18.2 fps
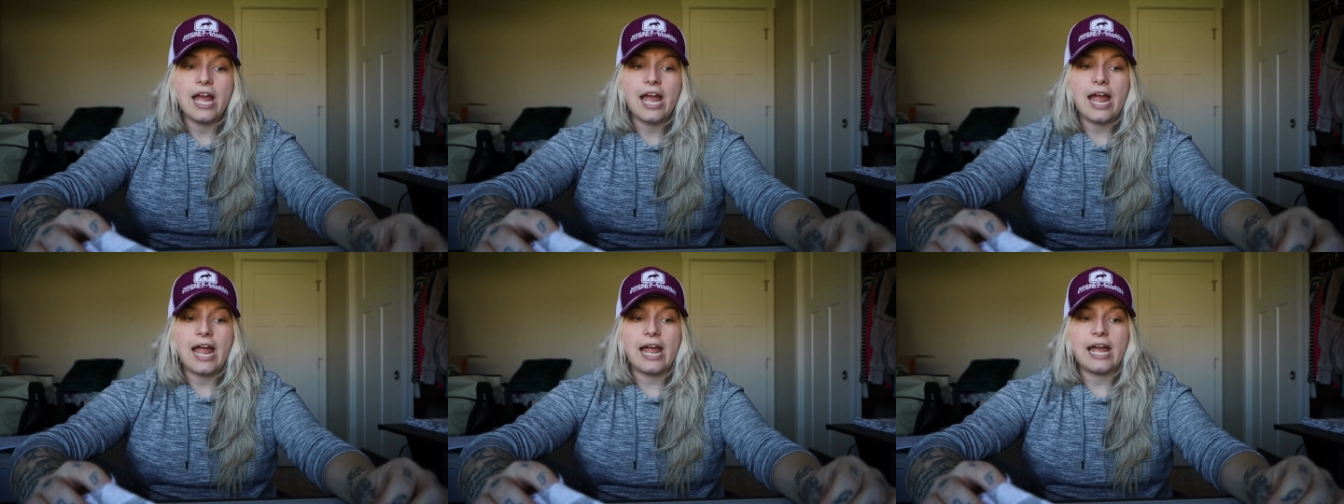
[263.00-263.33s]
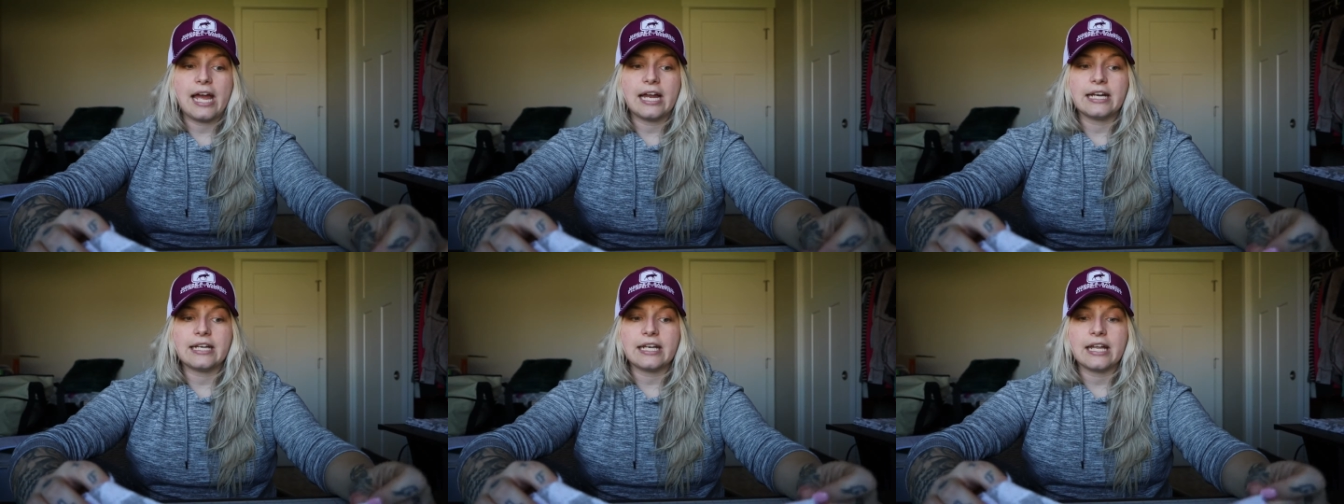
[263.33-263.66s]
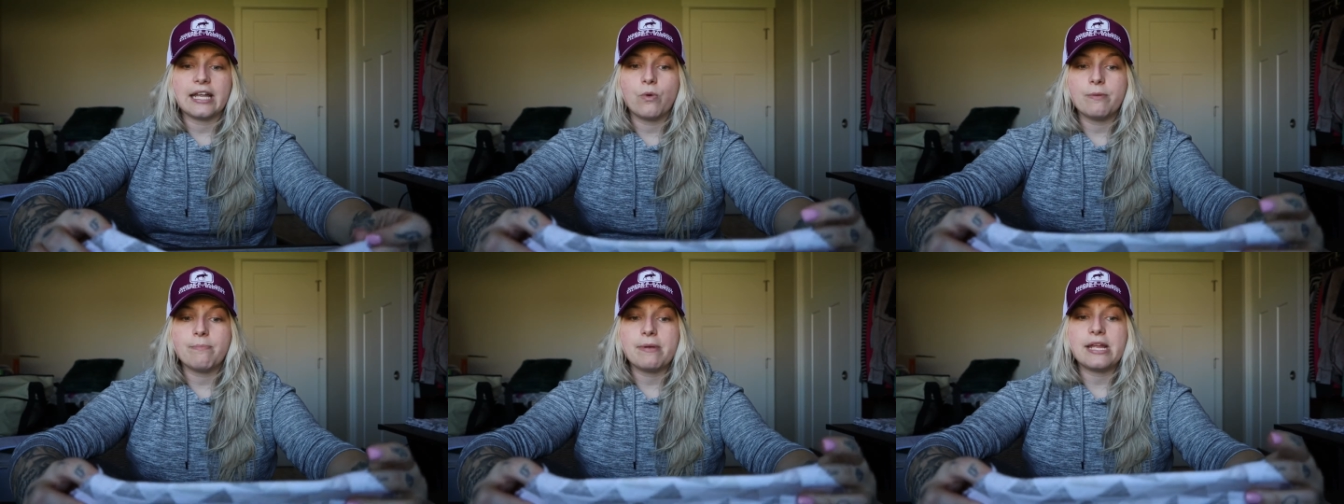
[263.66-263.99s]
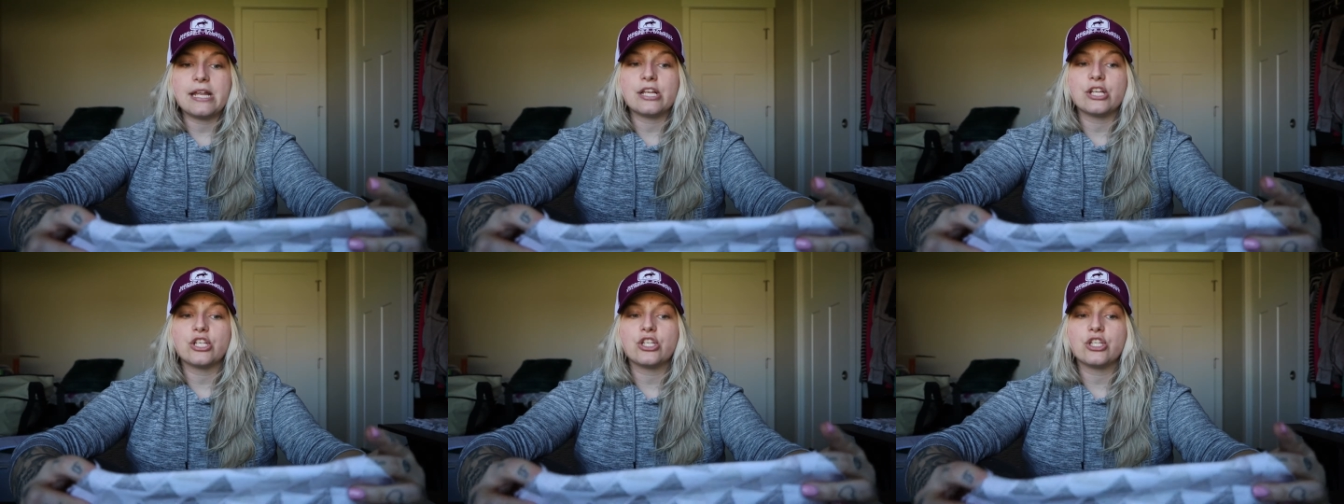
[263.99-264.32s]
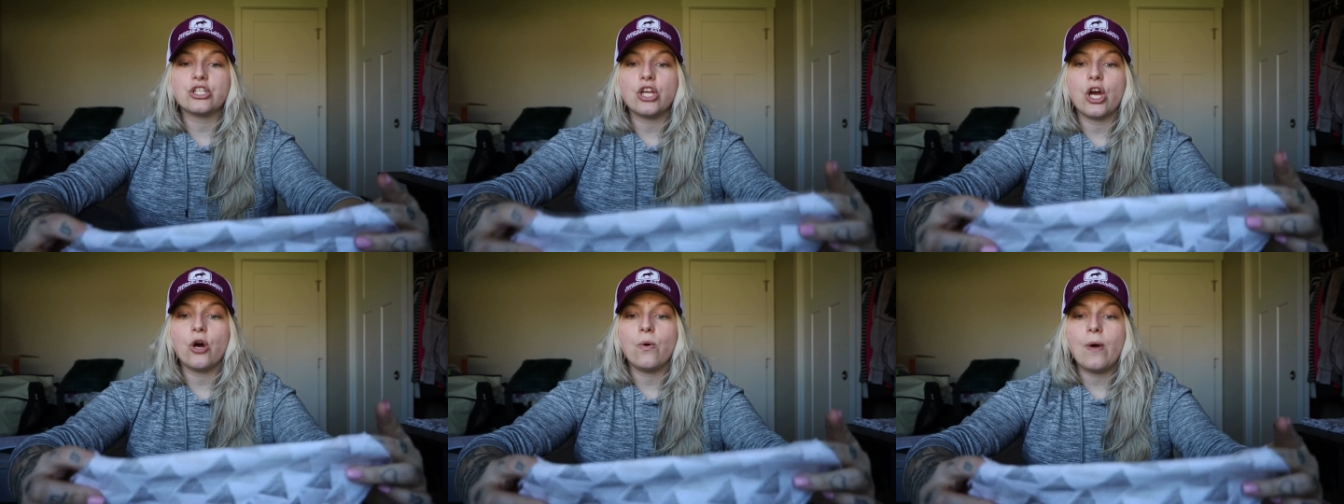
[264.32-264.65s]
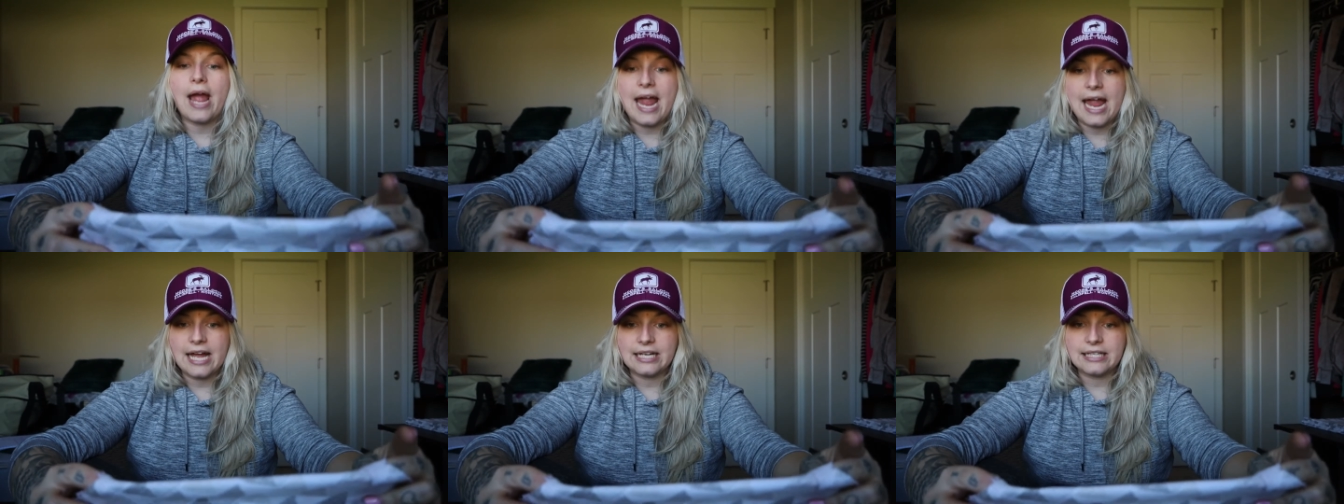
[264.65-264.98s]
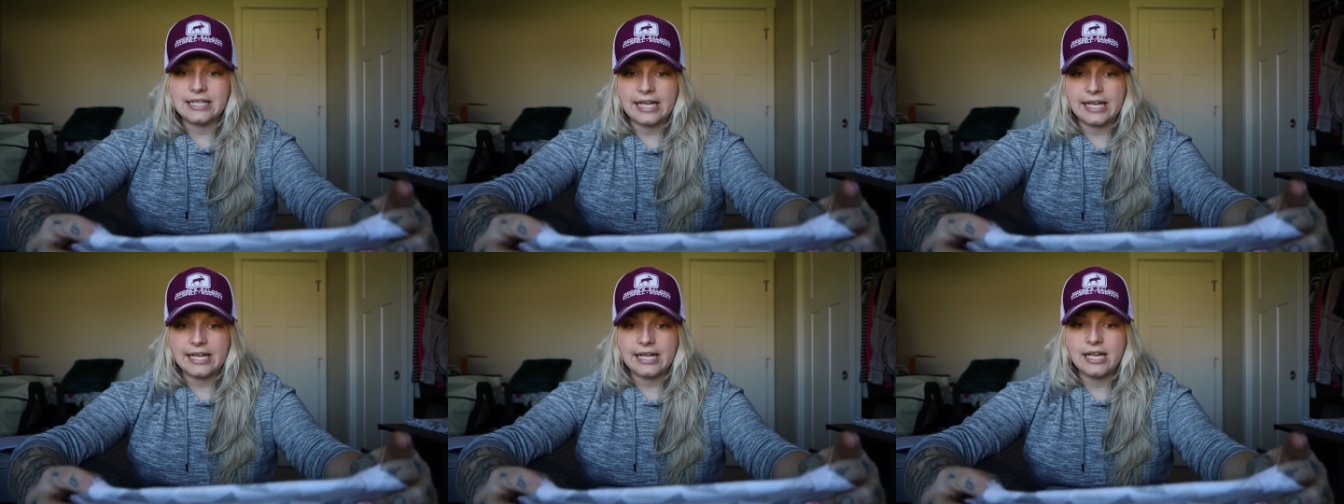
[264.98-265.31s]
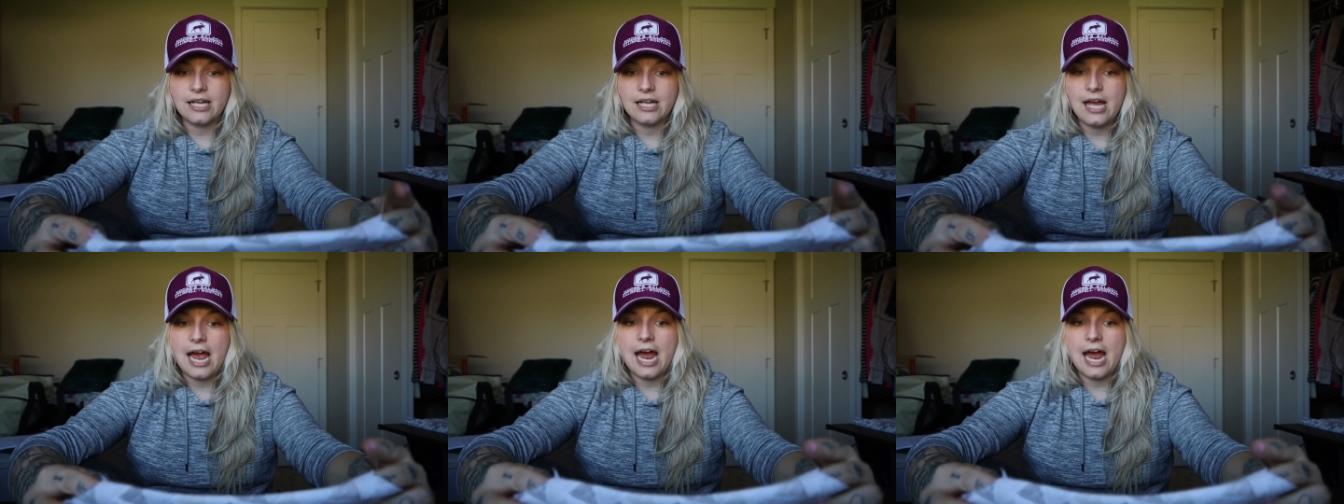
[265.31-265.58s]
and would be so handy